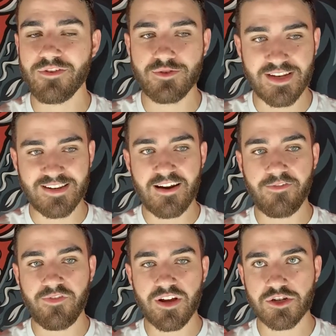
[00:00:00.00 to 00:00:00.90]
He was a dead
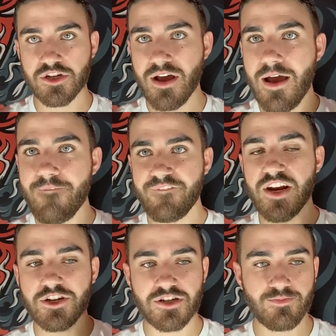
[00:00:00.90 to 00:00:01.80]
fish.
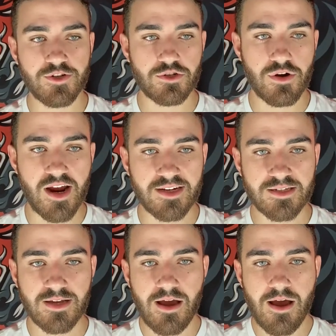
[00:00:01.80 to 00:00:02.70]
Finished him with strikes.